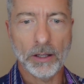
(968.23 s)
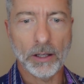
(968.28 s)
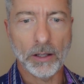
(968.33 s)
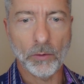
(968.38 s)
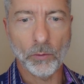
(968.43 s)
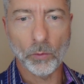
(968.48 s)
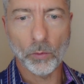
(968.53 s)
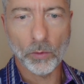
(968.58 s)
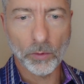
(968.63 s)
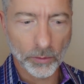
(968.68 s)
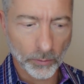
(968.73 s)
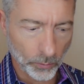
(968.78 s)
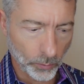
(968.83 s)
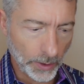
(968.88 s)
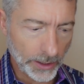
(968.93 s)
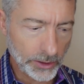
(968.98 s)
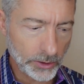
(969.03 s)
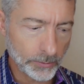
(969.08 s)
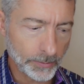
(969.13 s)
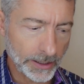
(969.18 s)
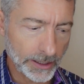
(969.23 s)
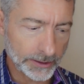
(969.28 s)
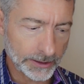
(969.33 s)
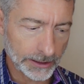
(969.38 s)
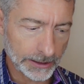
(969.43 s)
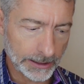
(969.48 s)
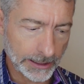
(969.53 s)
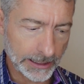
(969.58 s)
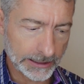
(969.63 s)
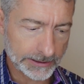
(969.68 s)
and when you made the
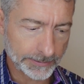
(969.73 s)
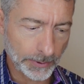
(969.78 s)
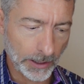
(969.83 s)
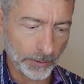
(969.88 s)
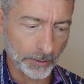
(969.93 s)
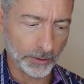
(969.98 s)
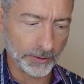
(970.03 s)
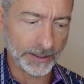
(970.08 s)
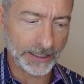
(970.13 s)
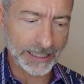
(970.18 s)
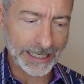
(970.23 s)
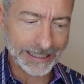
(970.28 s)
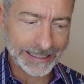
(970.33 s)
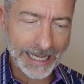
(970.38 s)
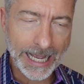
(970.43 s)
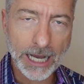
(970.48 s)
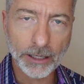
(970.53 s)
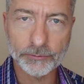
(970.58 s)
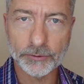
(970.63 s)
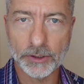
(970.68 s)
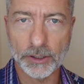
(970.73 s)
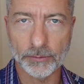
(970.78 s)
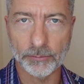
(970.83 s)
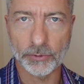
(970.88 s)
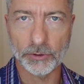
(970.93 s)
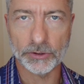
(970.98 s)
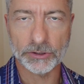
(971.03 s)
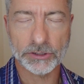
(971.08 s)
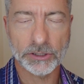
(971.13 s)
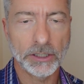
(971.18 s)
last payment. The account
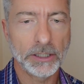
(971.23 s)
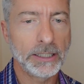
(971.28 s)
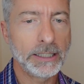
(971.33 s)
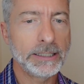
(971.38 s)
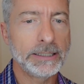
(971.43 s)
numbers.